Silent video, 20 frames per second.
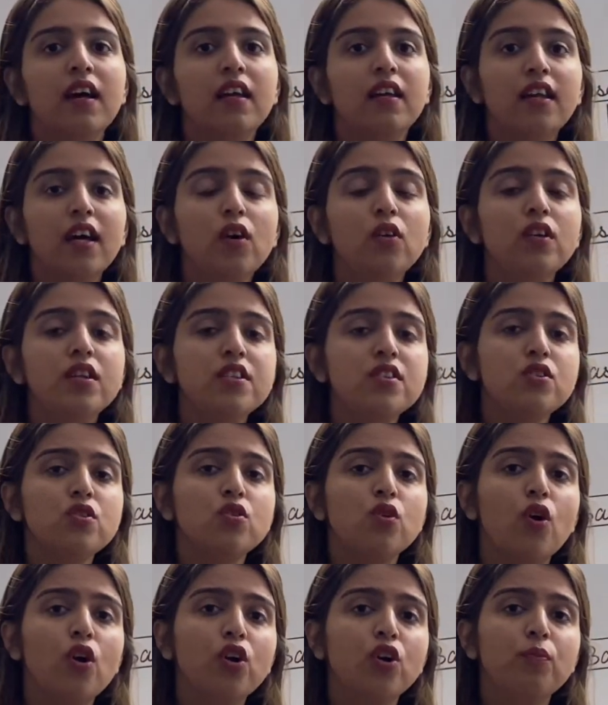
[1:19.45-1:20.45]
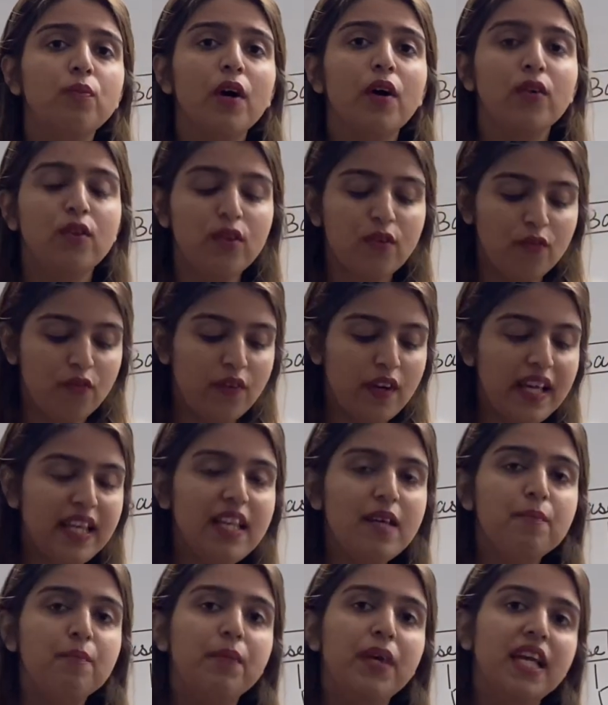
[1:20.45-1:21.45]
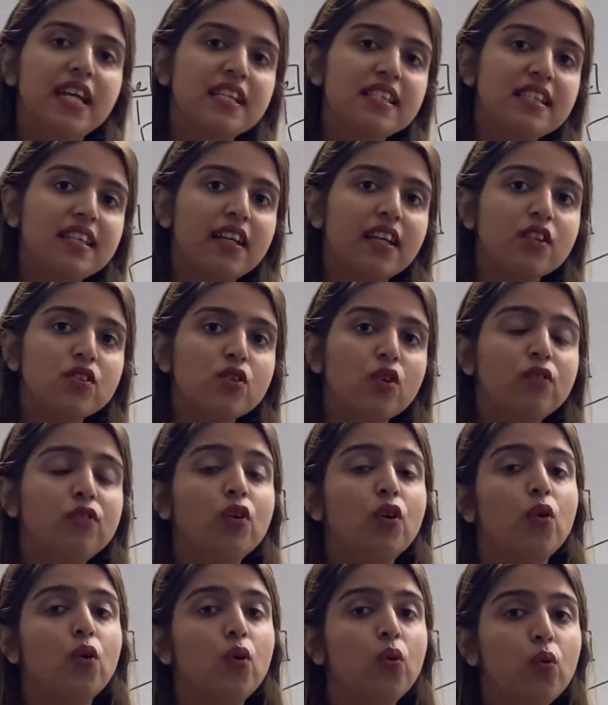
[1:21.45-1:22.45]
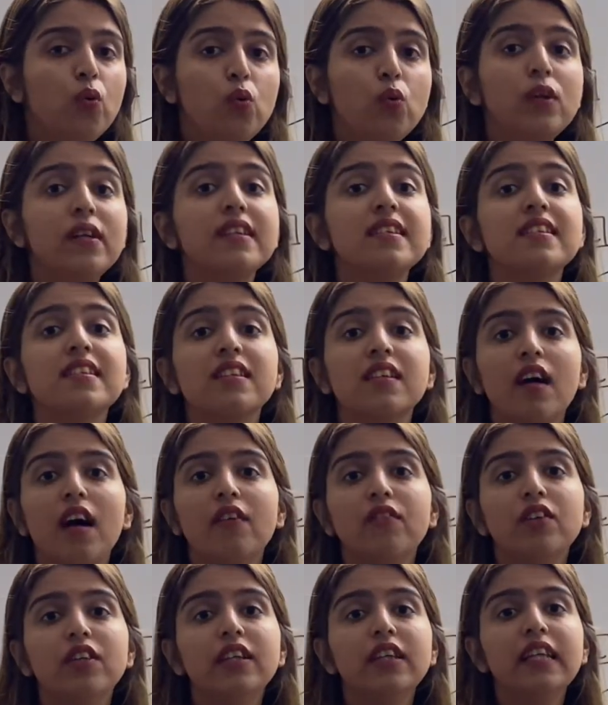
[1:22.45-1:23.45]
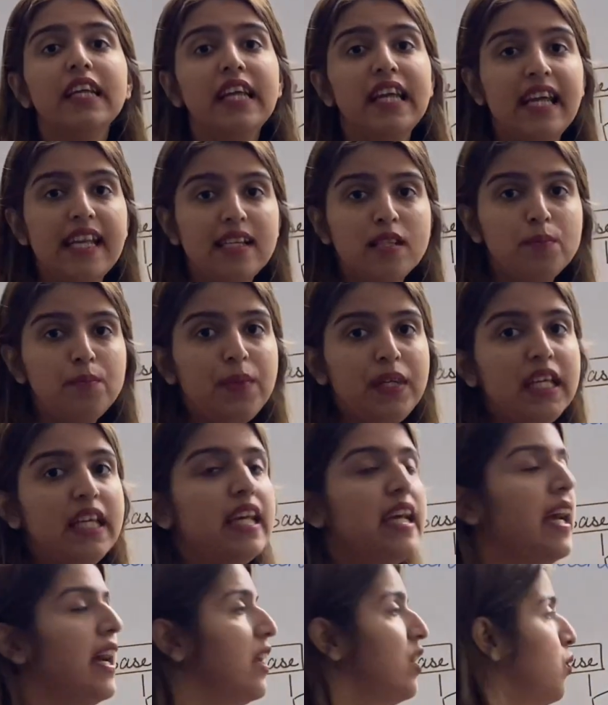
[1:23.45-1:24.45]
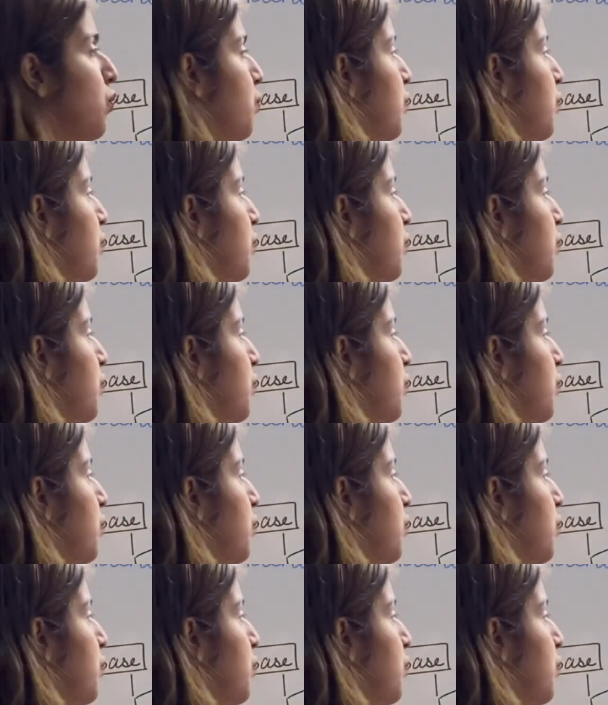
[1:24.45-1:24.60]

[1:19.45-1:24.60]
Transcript: Now let's talk about the very basics of who discovered ATP and